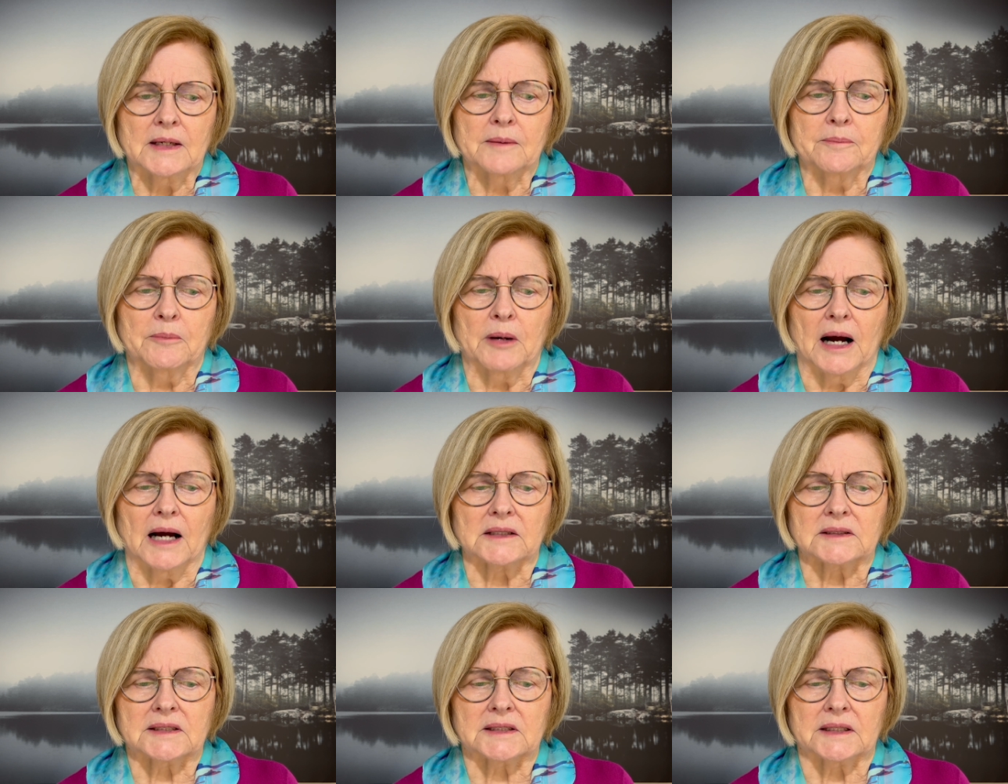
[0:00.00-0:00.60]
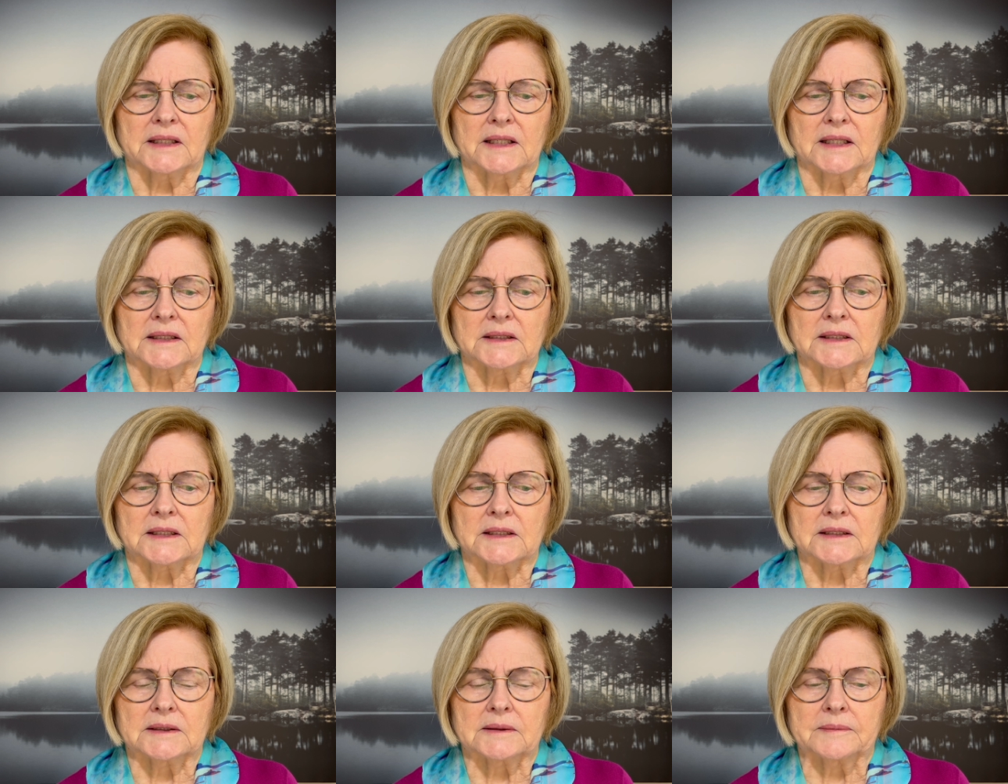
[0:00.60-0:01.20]
Ba said,
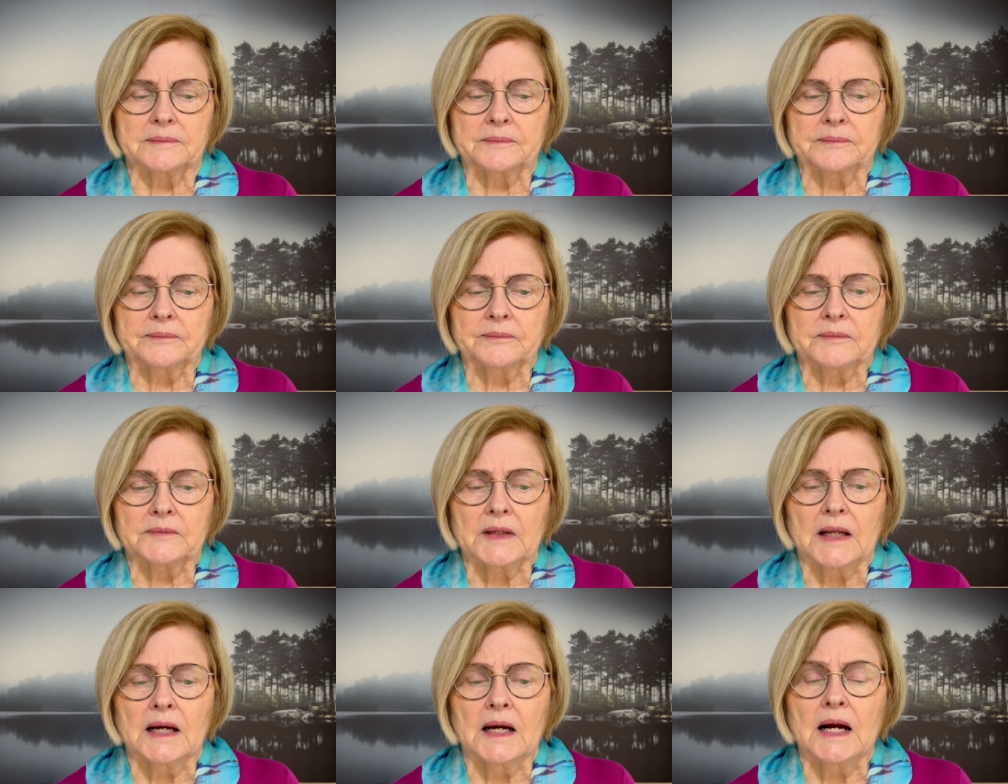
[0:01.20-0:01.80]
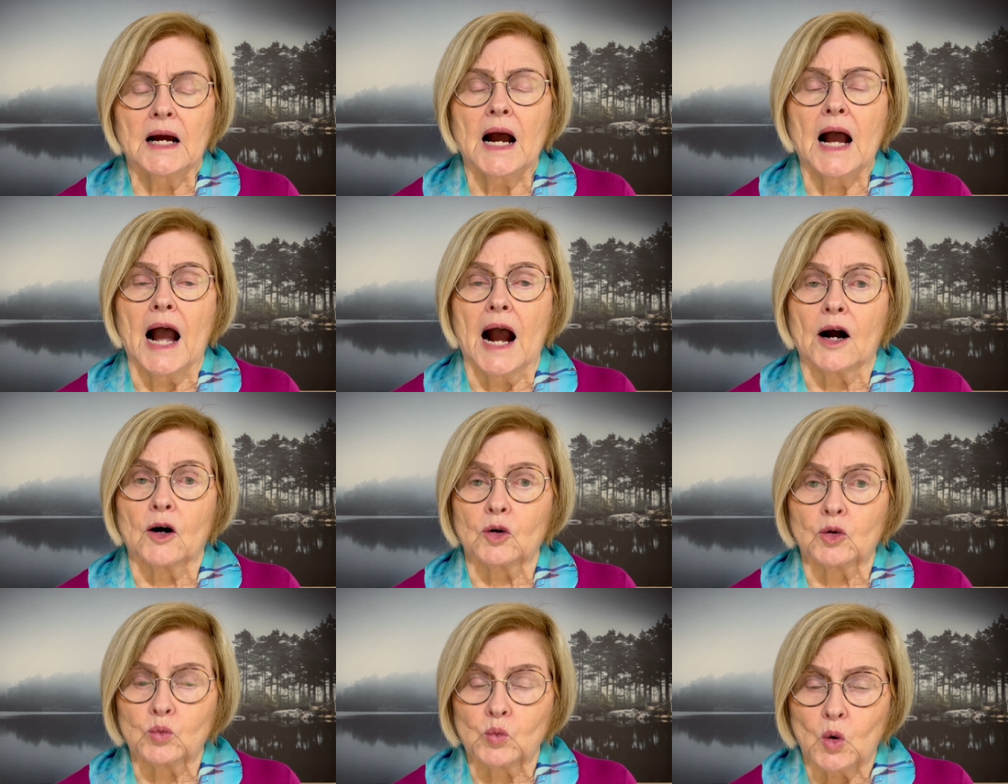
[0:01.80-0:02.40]

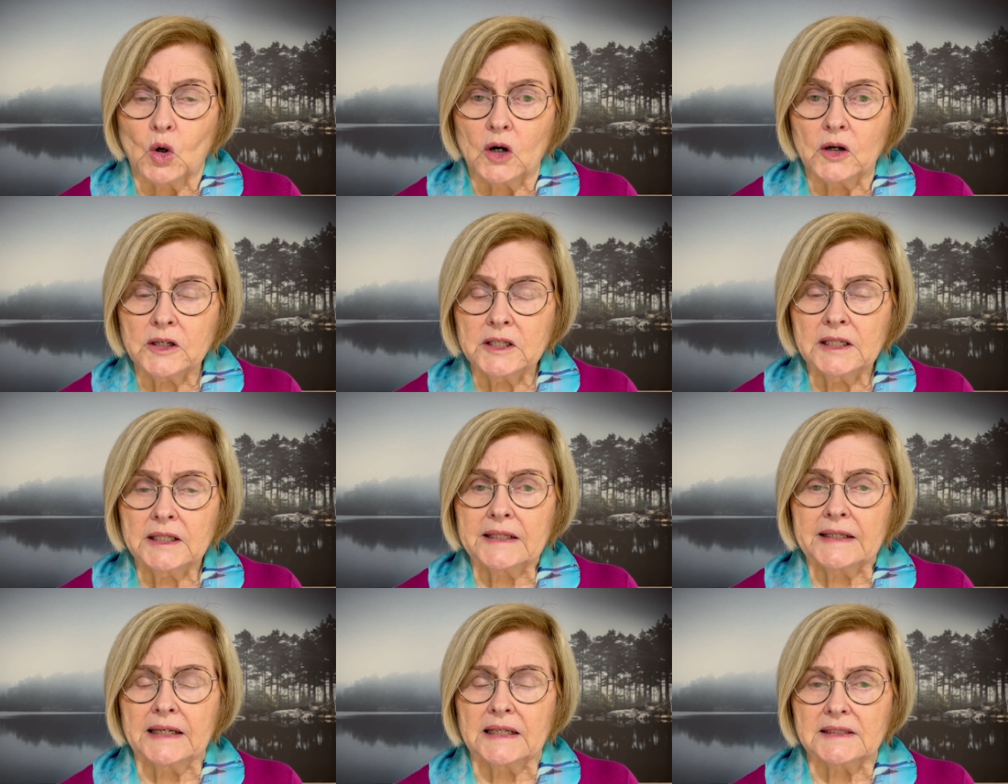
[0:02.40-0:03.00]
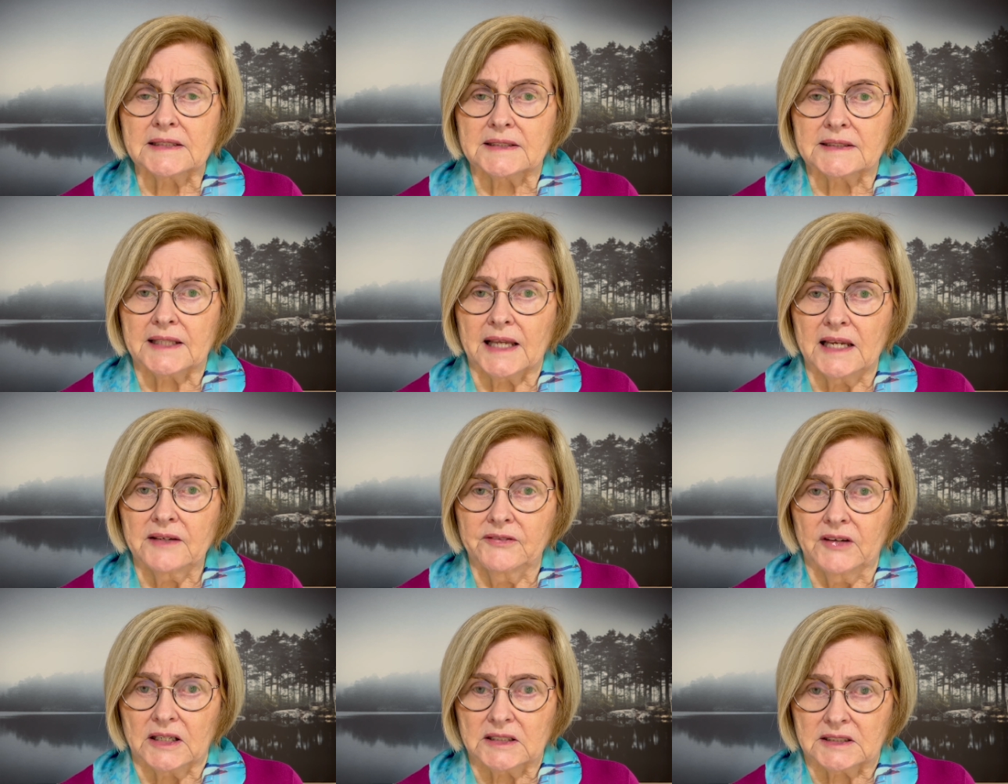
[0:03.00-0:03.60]
Our work can
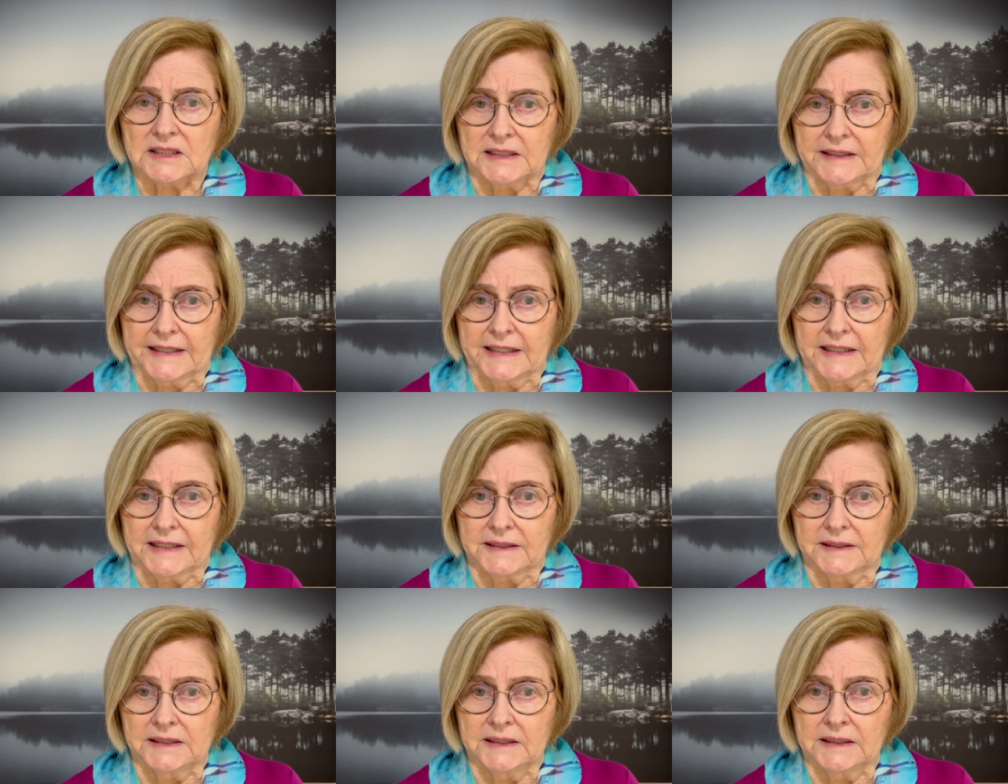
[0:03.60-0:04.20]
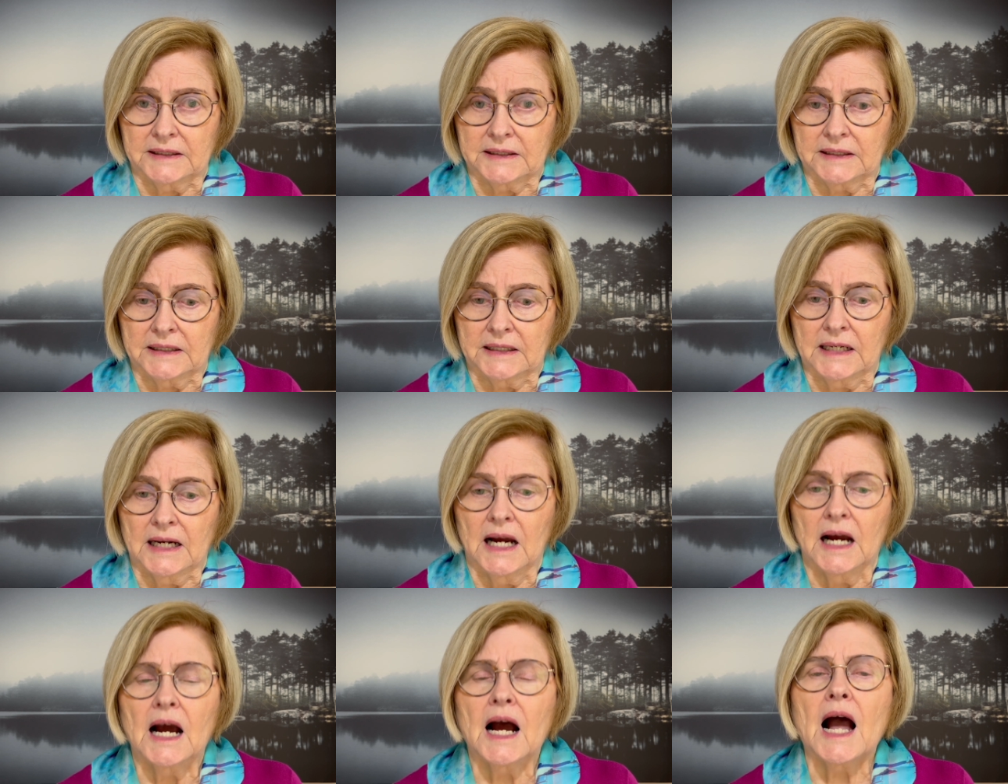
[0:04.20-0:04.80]
save us, Lin.
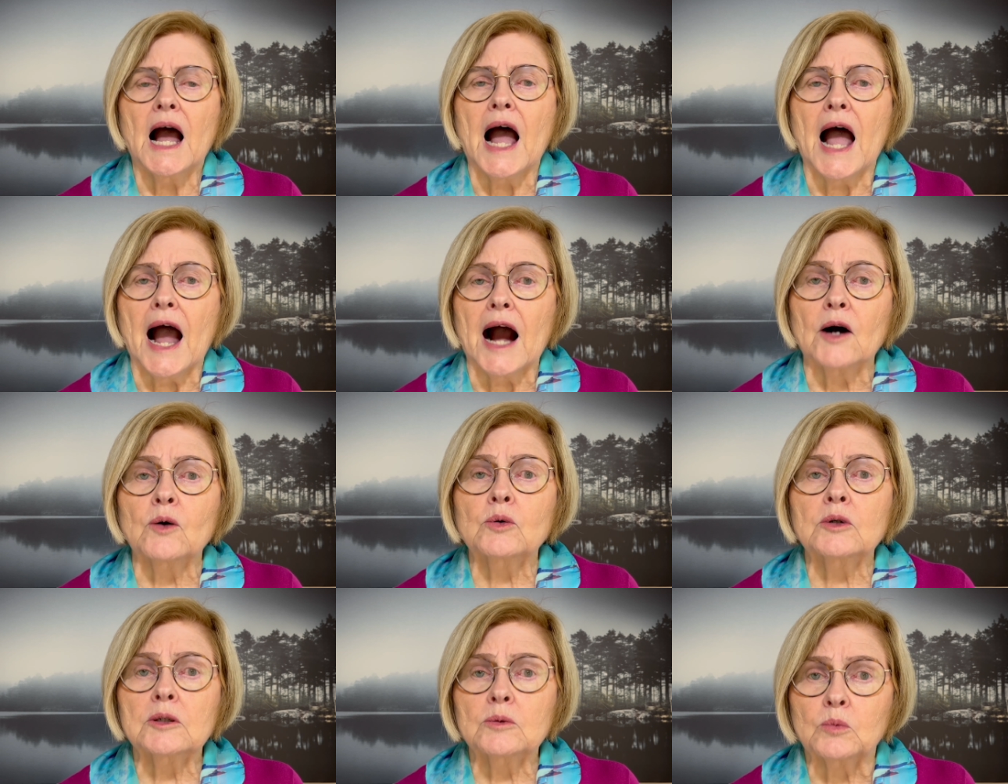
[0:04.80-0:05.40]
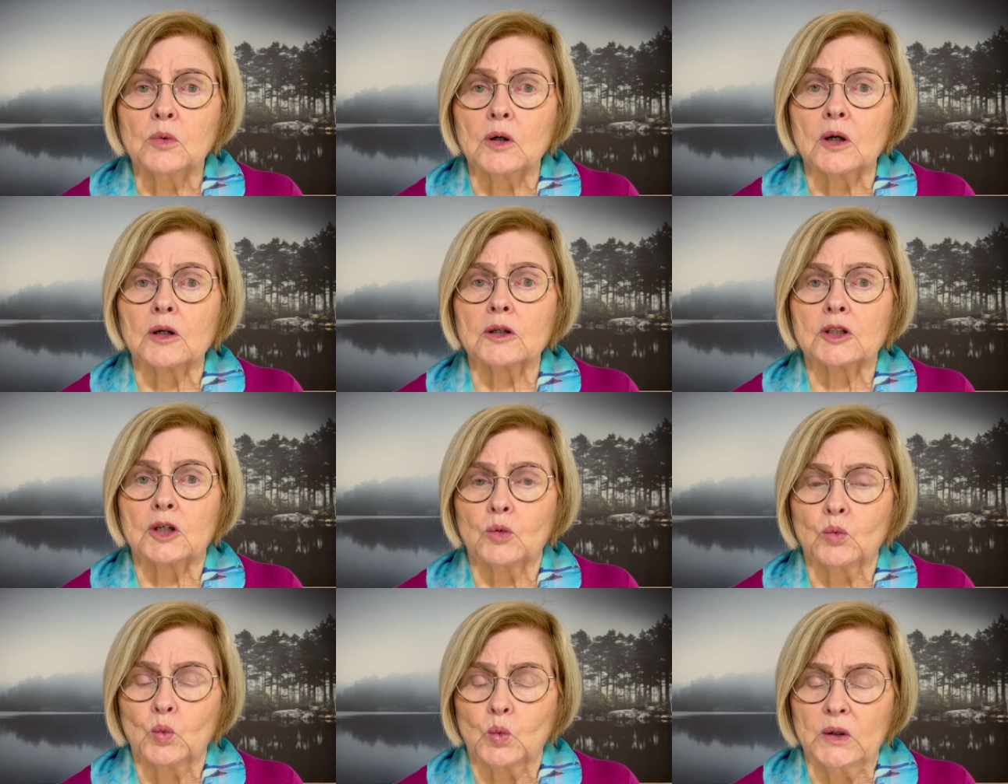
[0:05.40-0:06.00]
Our work
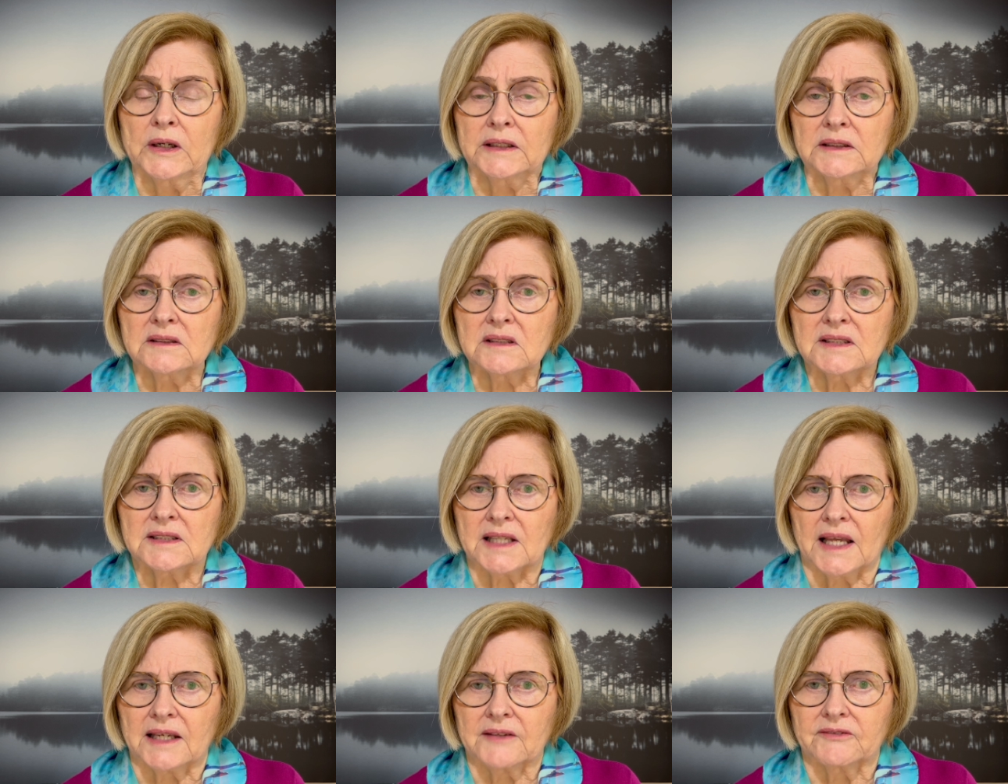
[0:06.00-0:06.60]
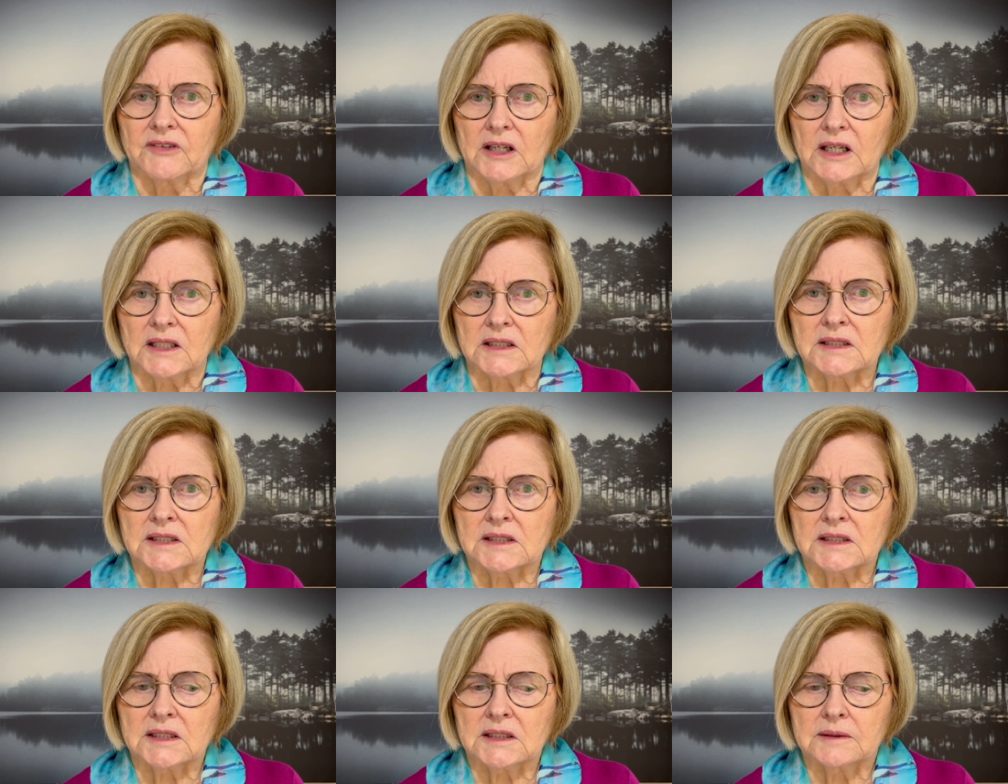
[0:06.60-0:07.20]
will save
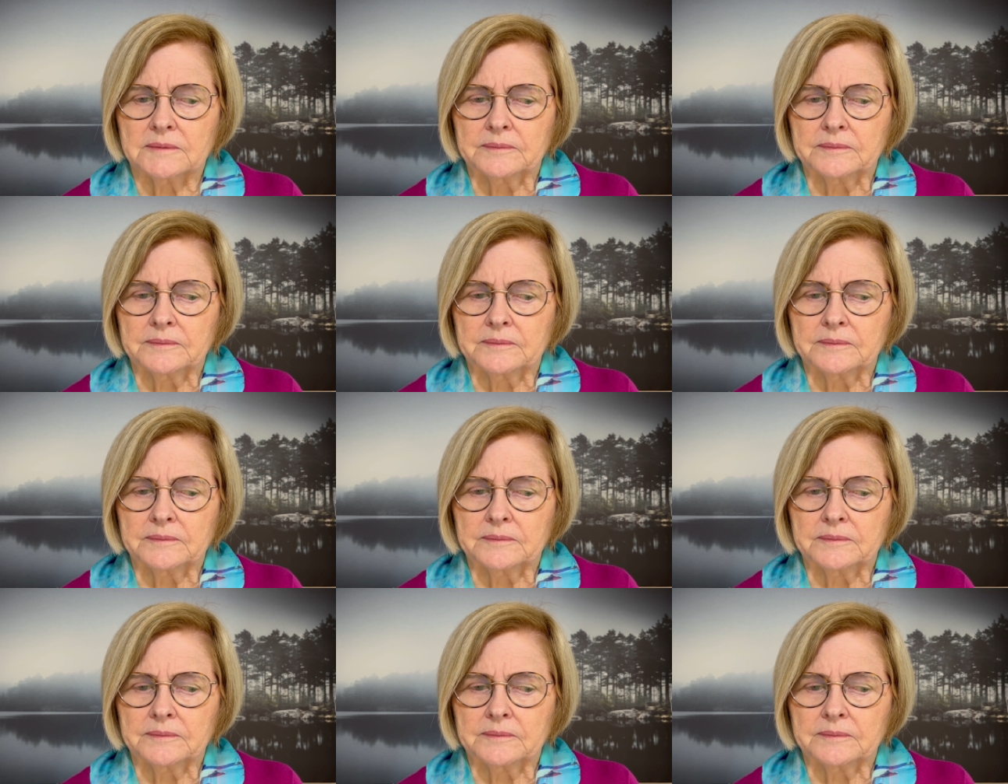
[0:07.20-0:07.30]
us.